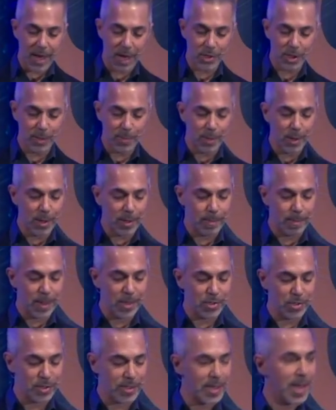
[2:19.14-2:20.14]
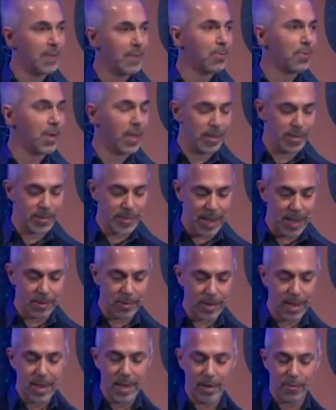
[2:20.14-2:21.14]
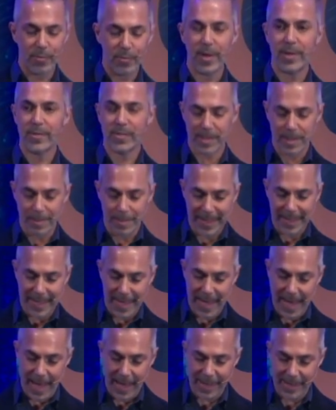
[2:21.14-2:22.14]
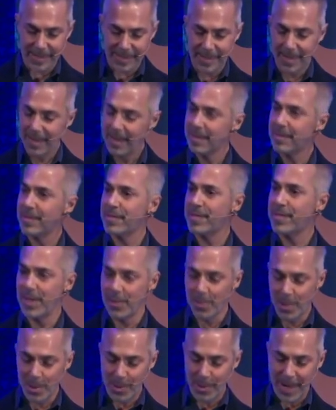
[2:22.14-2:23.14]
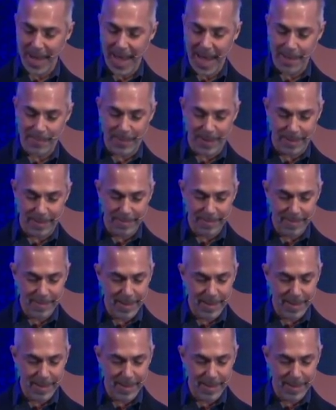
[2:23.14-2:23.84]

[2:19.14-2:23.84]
actually put a bunch of typewriters out in front of some macaques to see what would happen.